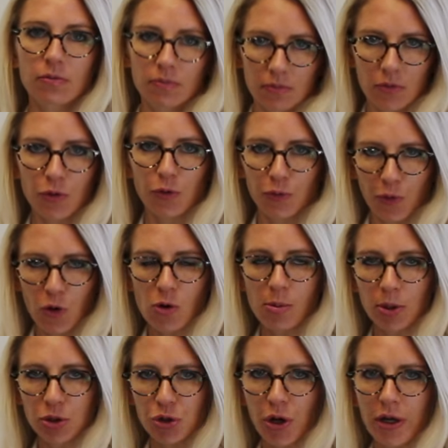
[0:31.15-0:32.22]
the revocable
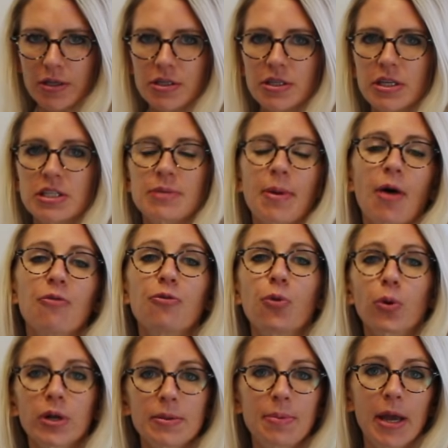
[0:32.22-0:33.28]
trust, it's about
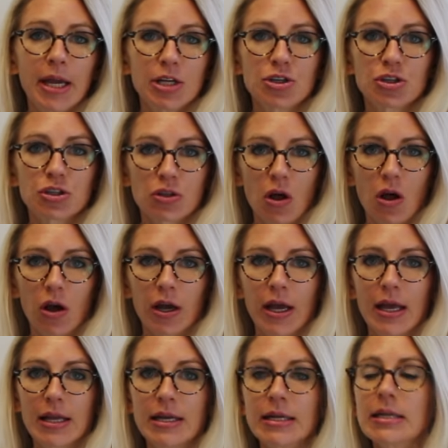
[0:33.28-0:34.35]
40 pages long,
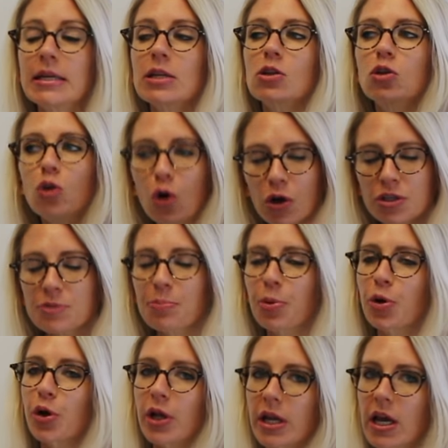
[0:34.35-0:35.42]
and it looks
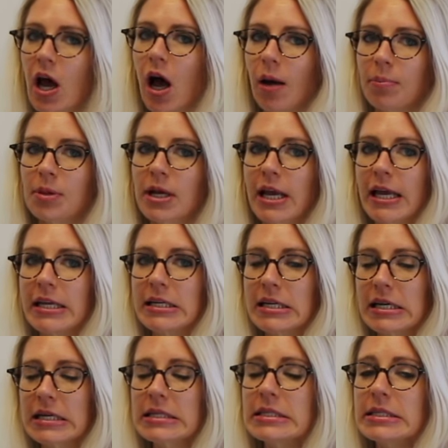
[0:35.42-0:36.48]
pretty complicated and
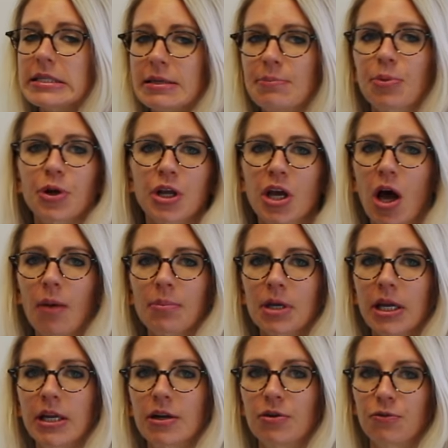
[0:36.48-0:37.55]
can seem pretty
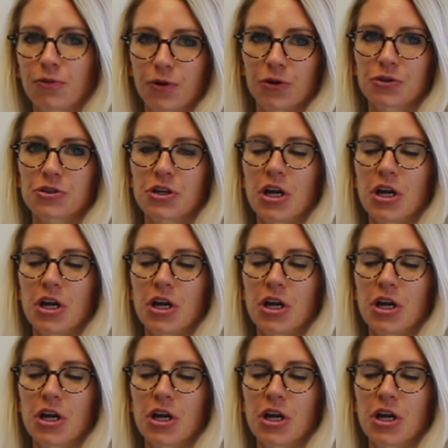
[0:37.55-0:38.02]
complicated at first.